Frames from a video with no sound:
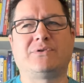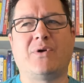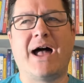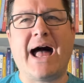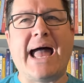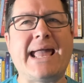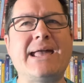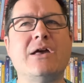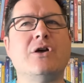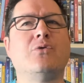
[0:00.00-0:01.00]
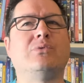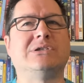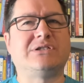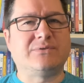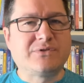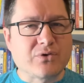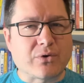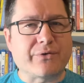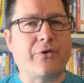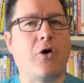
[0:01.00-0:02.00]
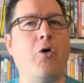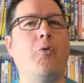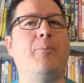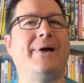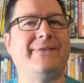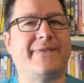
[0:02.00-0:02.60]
So I was sort of hoping